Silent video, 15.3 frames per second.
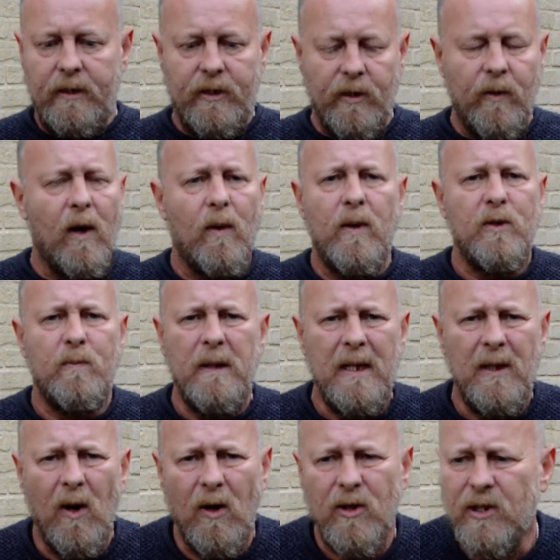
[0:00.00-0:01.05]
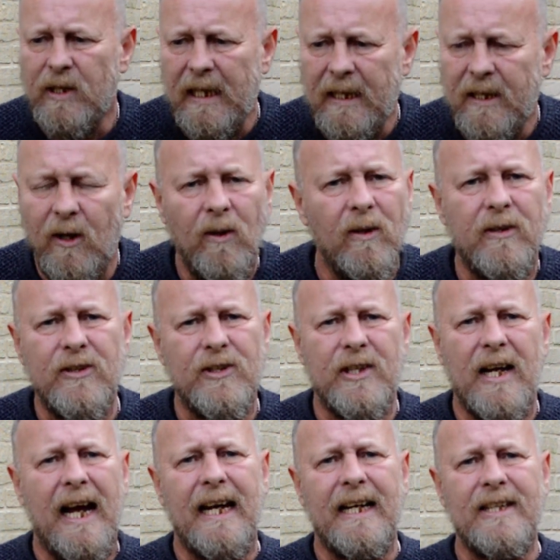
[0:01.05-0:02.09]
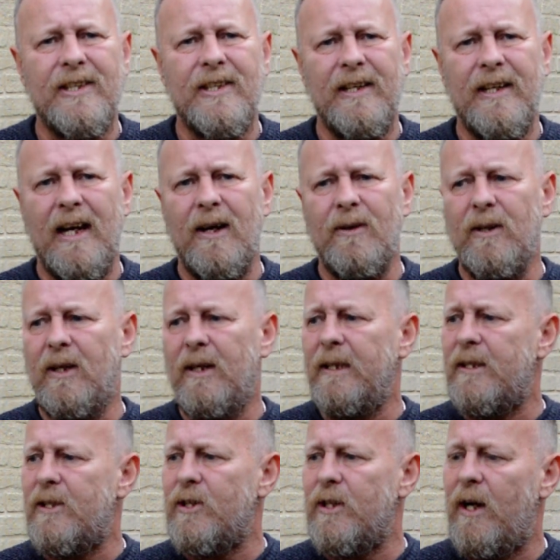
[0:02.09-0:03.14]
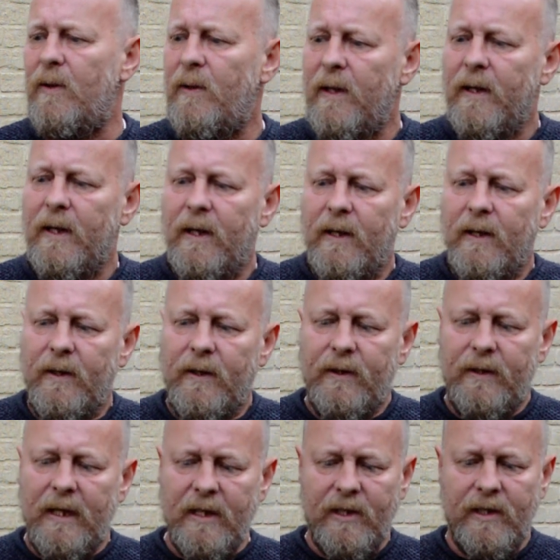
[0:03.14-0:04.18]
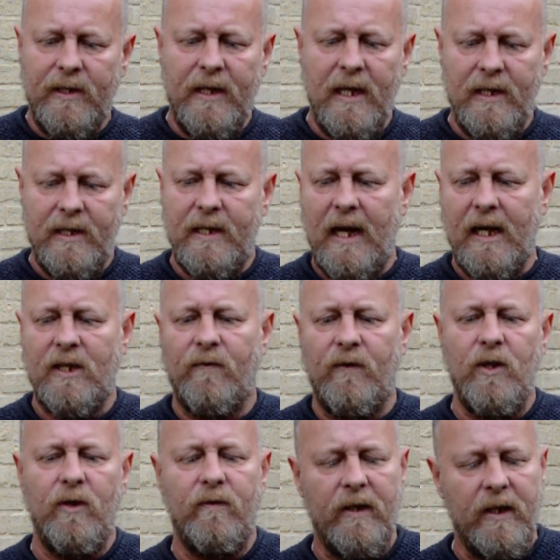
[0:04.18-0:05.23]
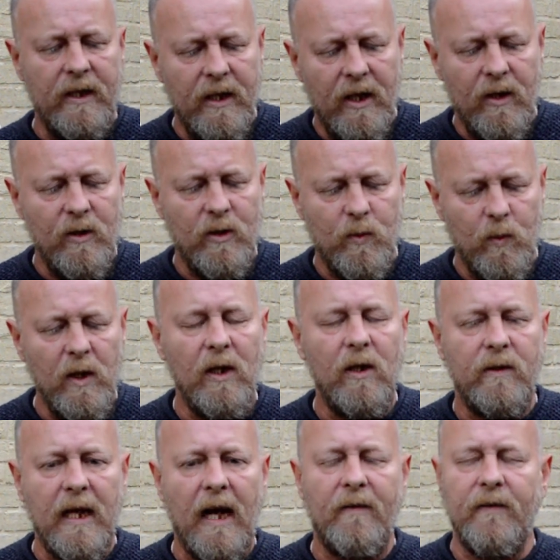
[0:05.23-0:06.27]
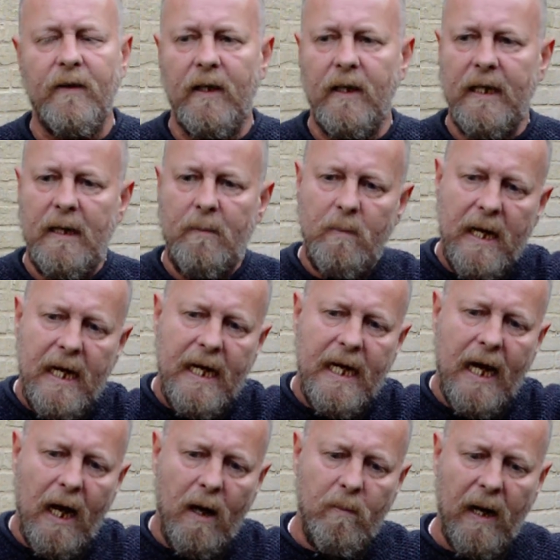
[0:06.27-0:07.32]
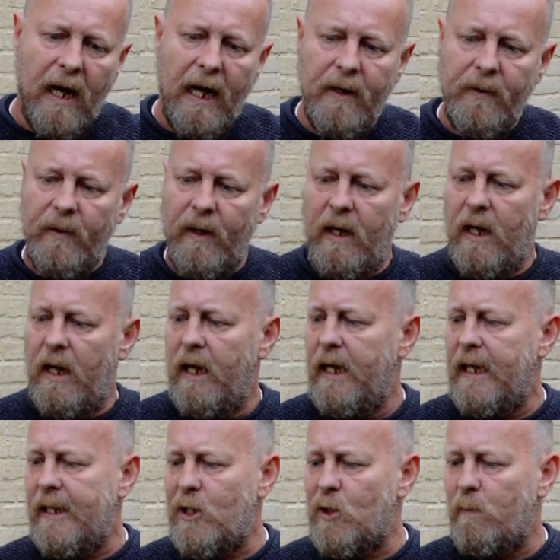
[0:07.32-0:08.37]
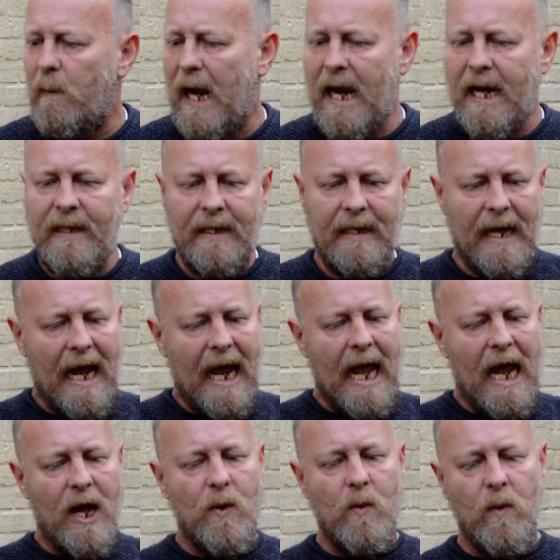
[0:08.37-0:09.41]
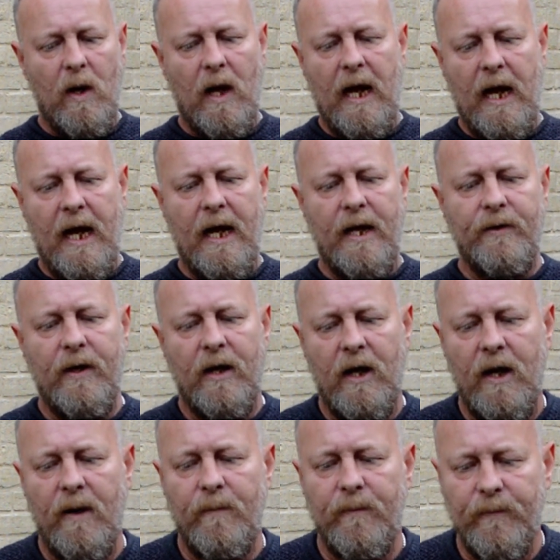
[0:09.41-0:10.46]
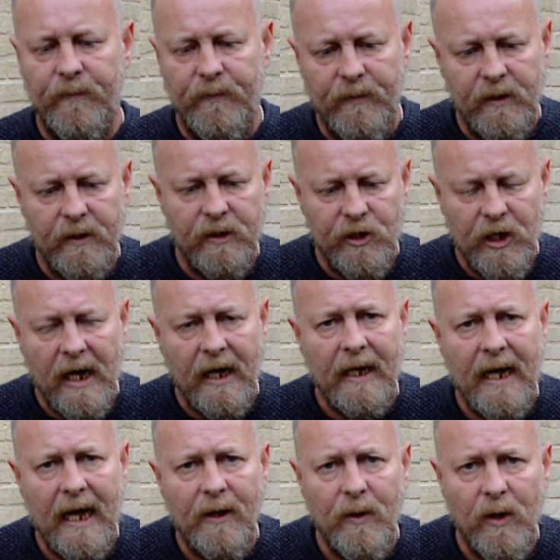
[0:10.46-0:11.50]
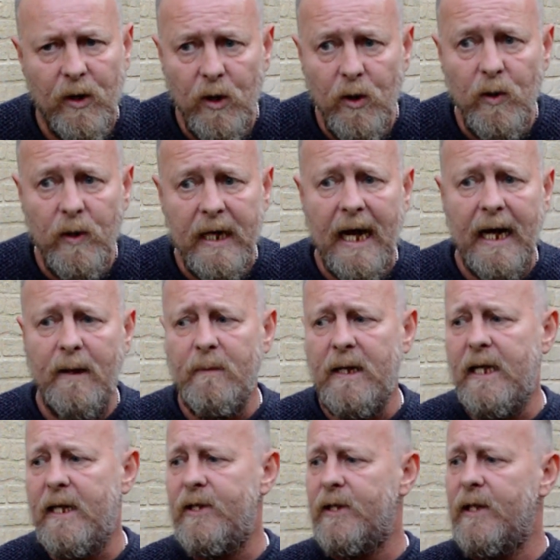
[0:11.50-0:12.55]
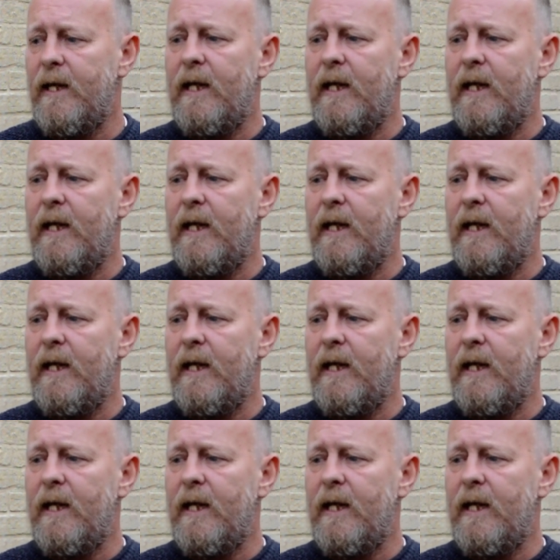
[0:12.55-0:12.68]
always be lost in cul-de-sacs, you know, like. So this next few videos will definitely be about expanding out and checking out who the enemy is,